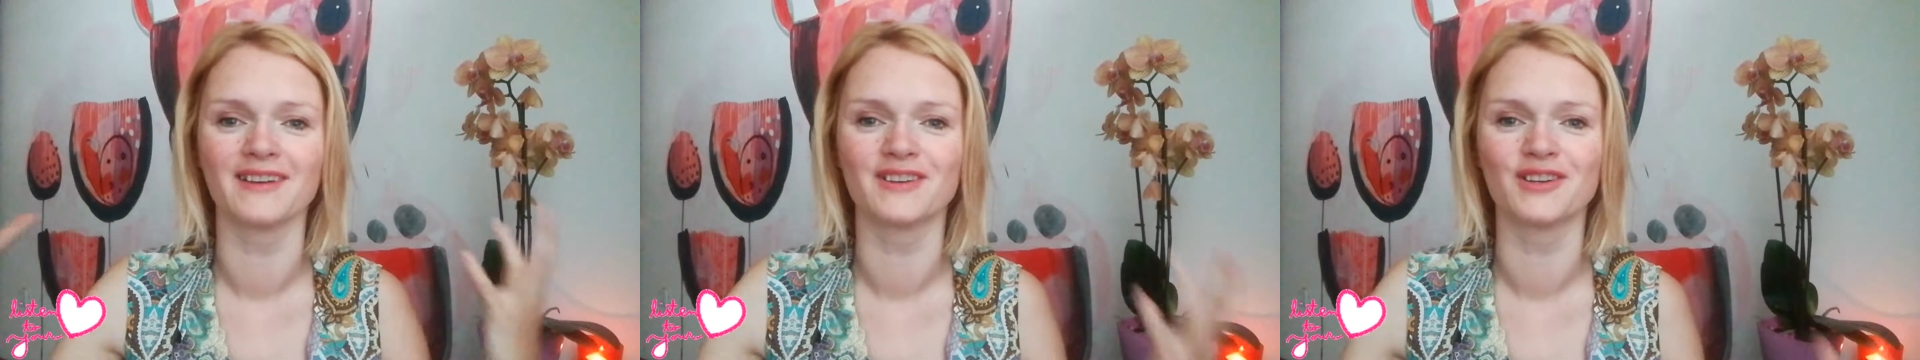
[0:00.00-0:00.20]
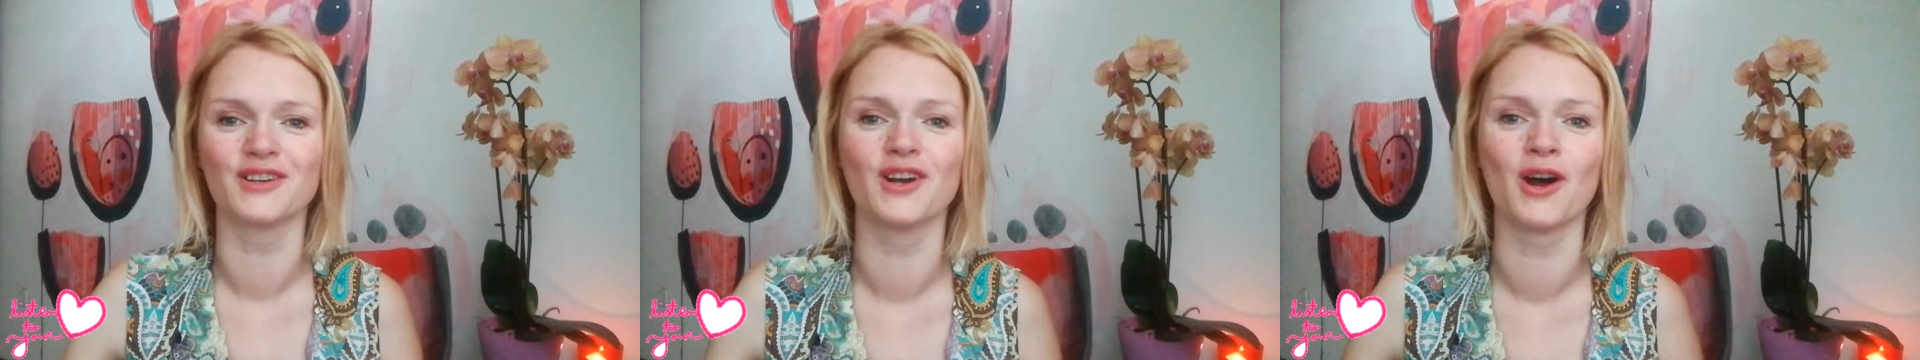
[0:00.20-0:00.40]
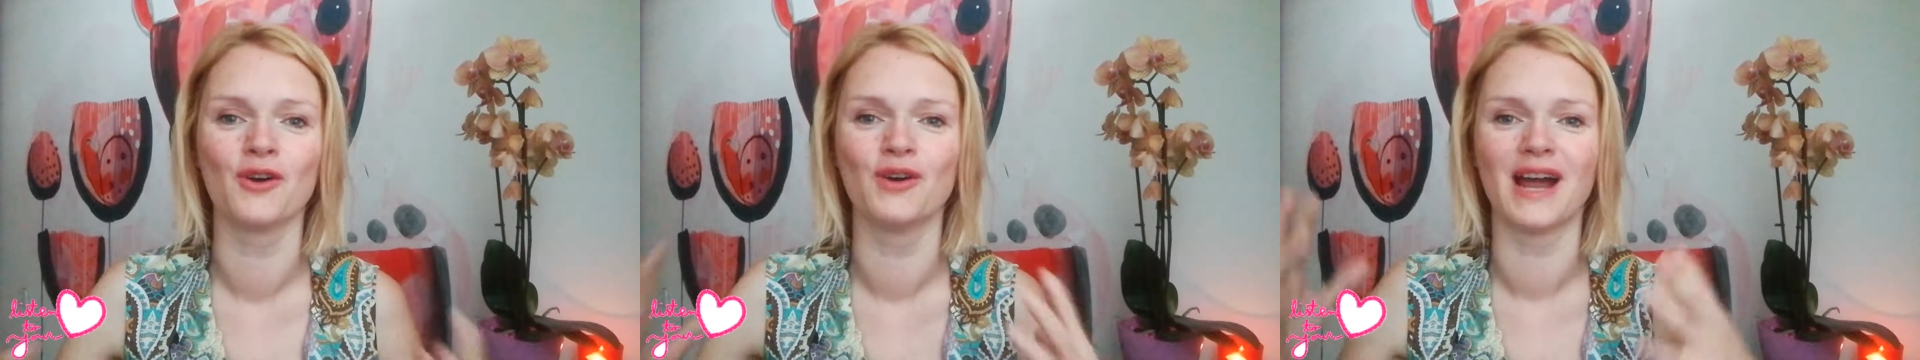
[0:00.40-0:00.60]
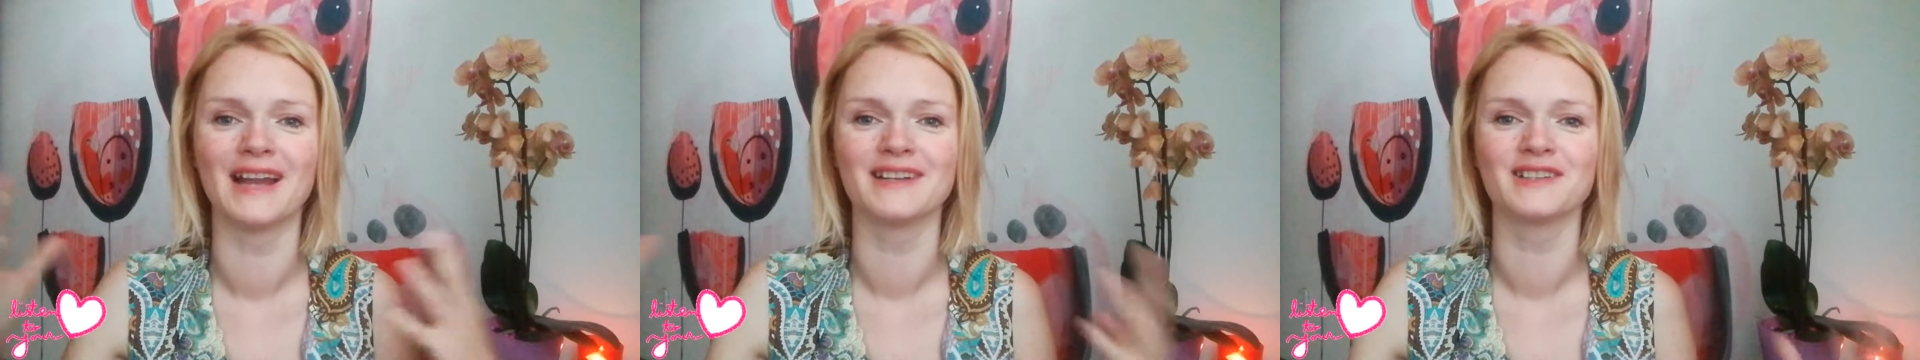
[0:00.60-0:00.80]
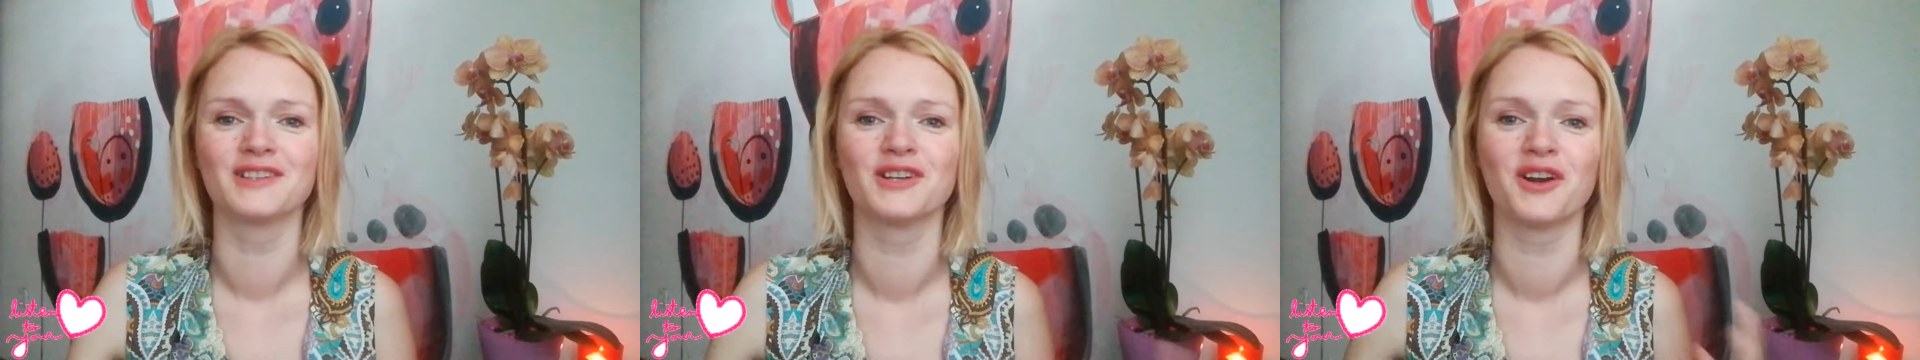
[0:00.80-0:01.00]
grow
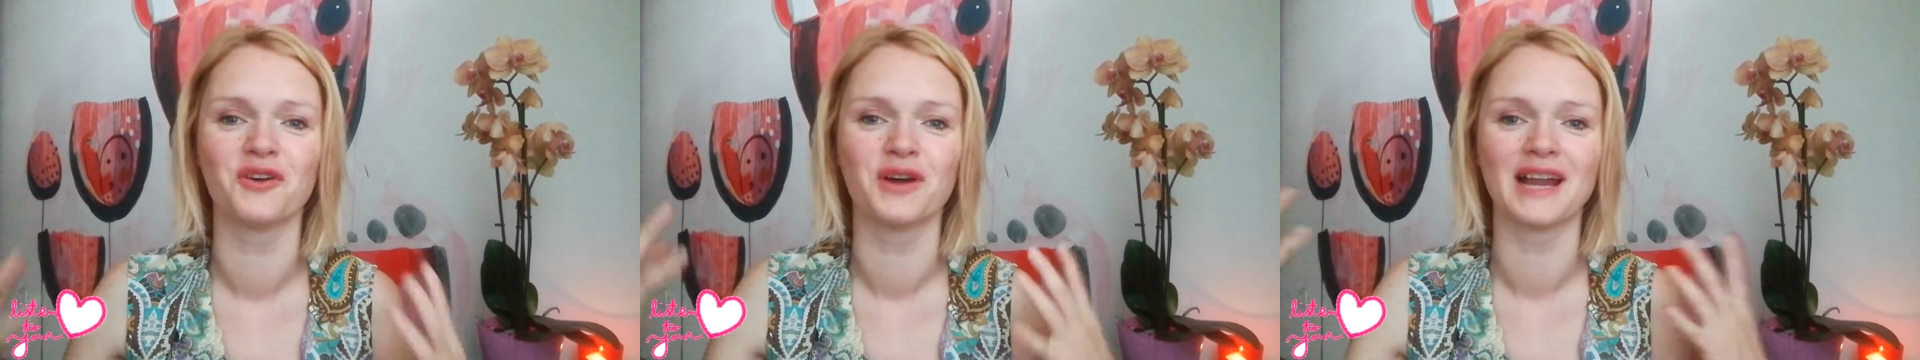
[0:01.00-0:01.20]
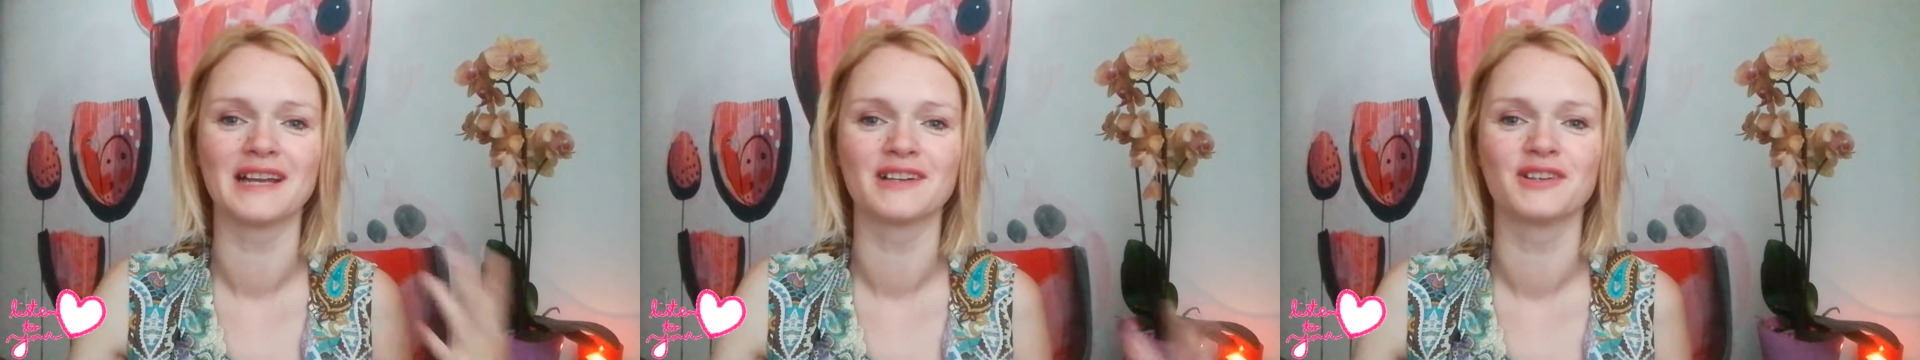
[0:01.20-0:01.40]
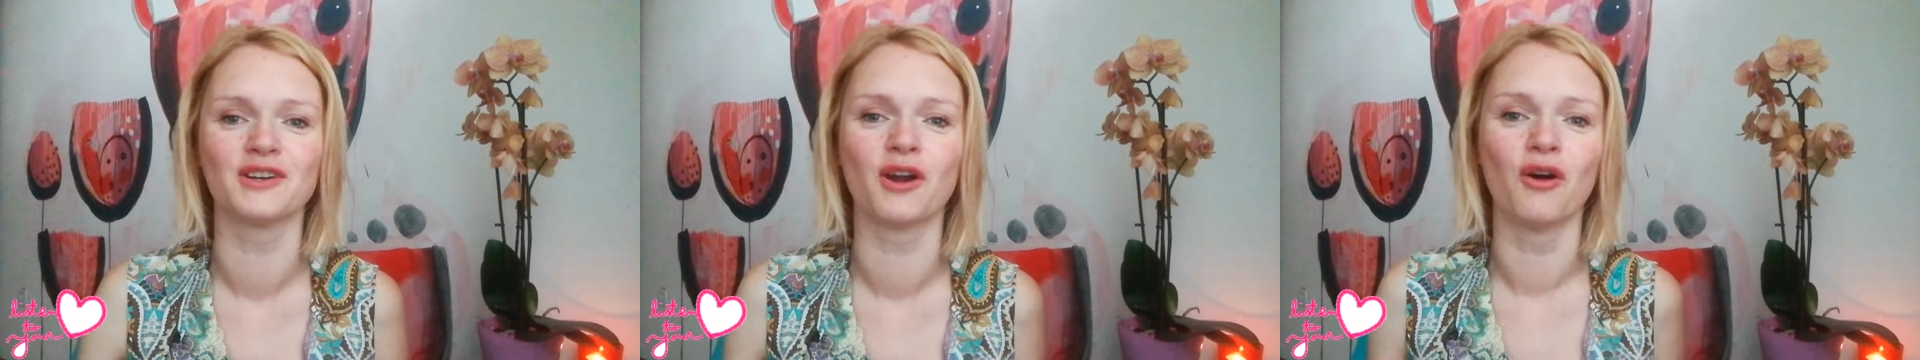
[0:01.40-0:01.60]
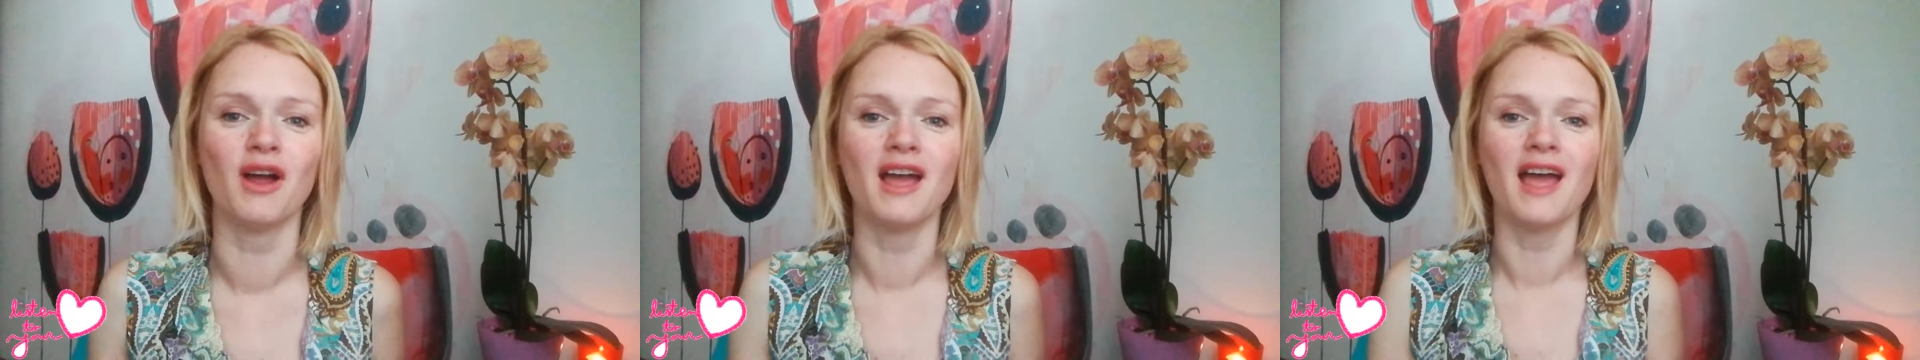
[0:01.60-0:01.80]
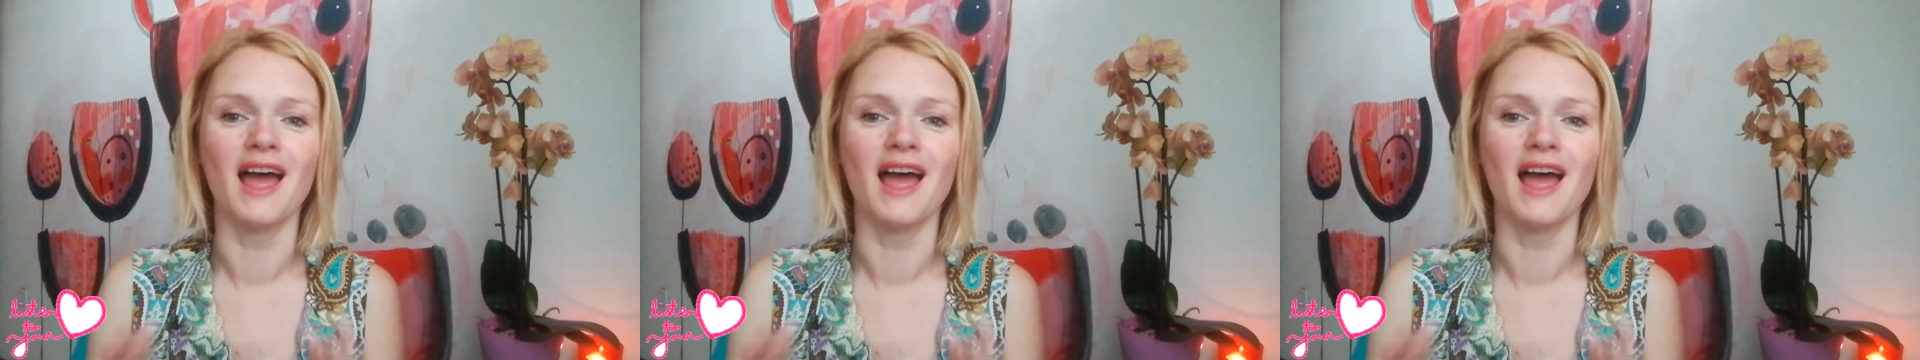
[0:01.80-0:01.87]
and grow and grow,